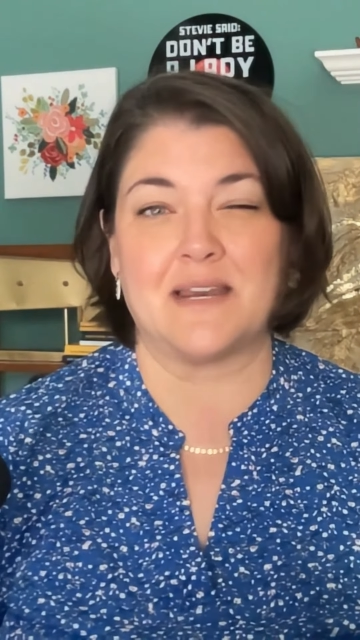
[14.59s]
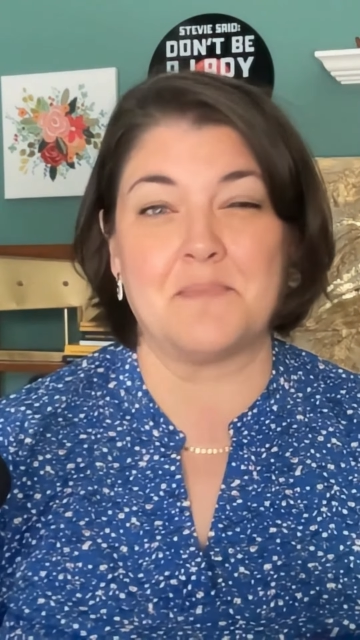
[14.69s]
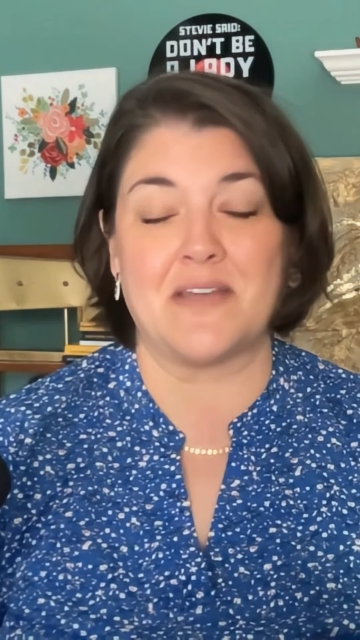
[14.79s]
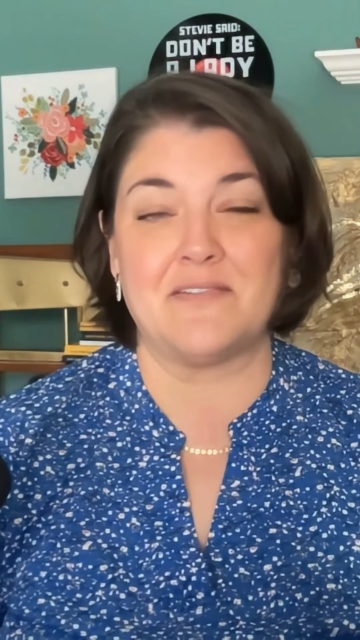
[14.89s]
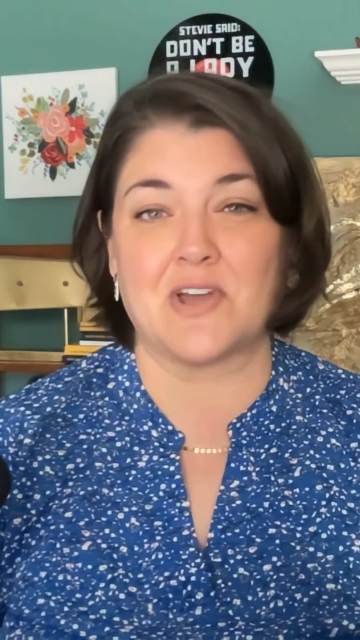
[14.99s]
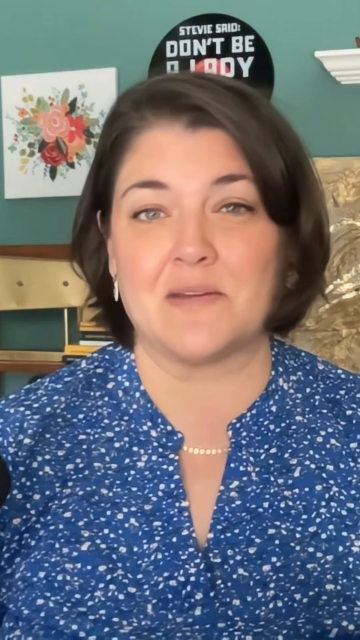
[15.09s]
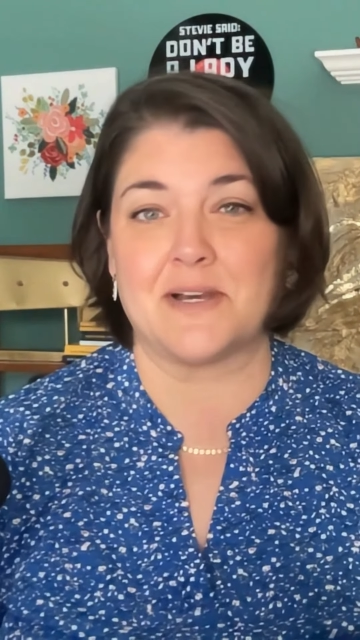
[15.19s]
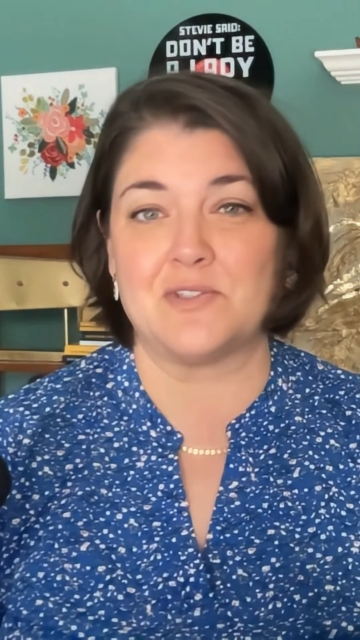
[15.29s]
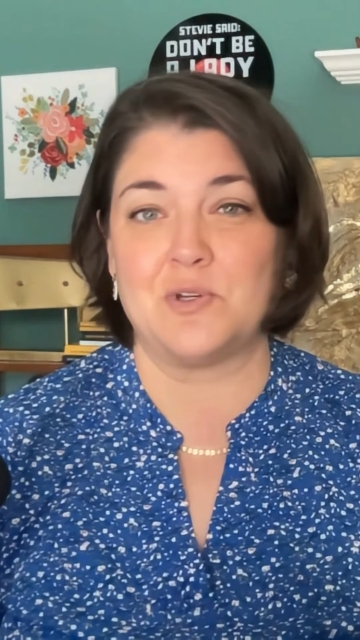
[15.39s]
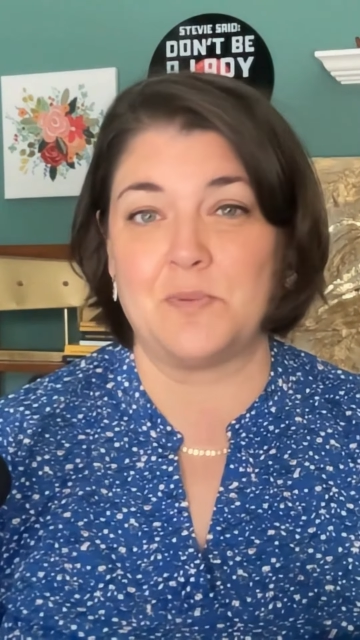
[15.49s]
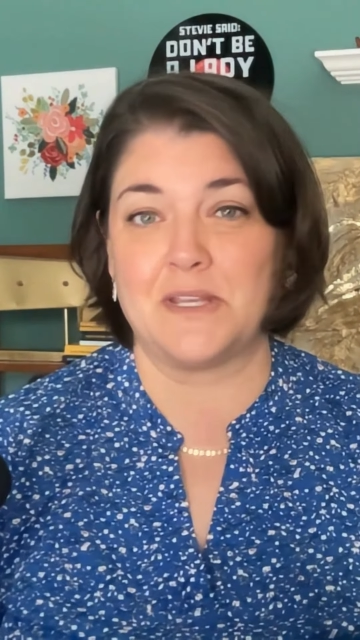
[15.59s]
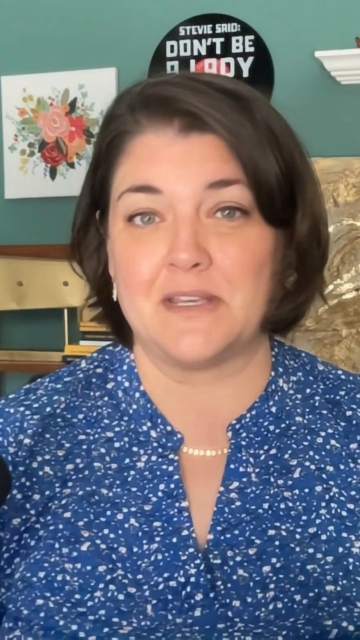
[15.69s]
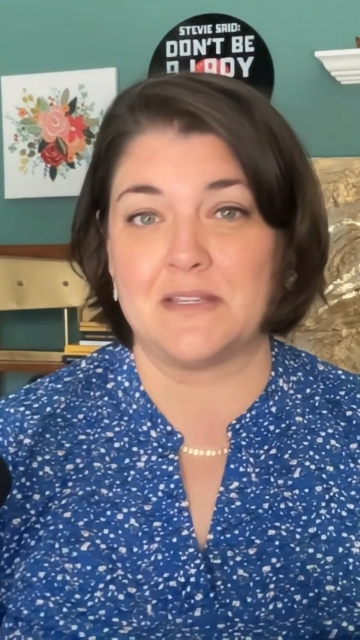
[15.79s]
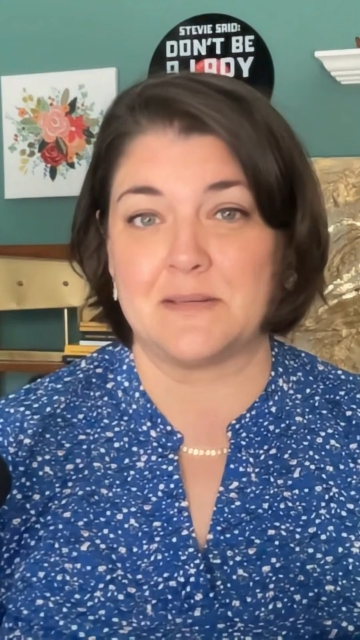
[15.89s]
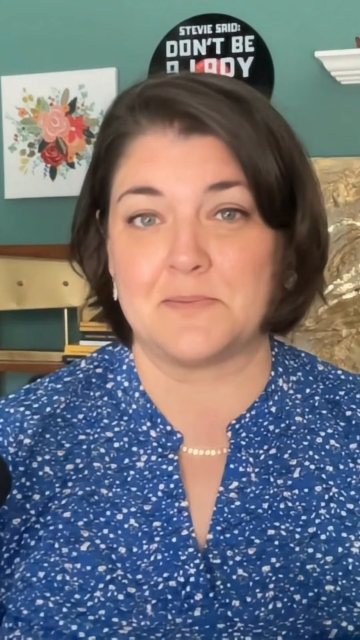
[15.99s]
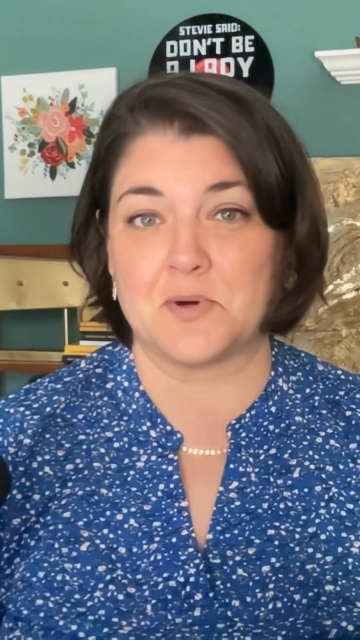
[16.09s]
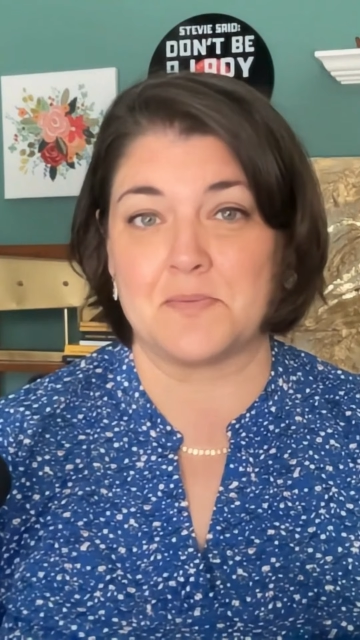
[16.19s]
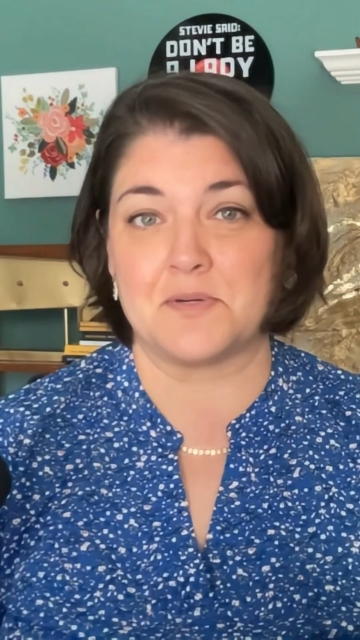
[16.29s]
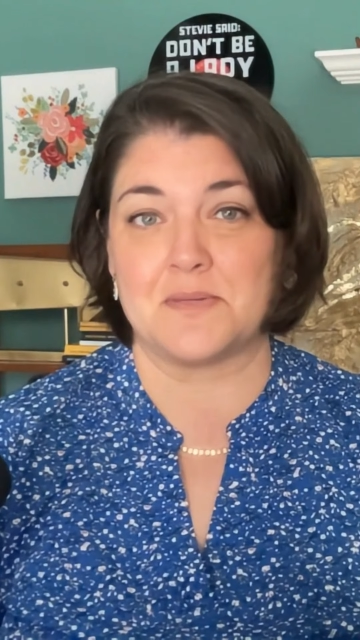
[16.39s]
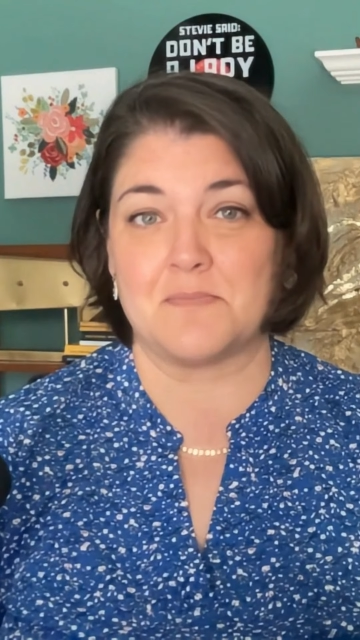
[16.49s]
And I'm not even talking about duplicate
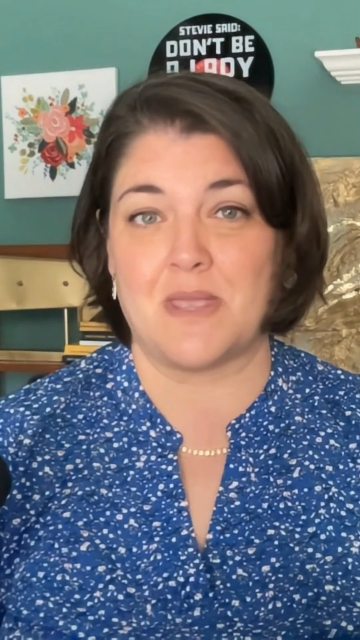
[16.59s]
subscriptions.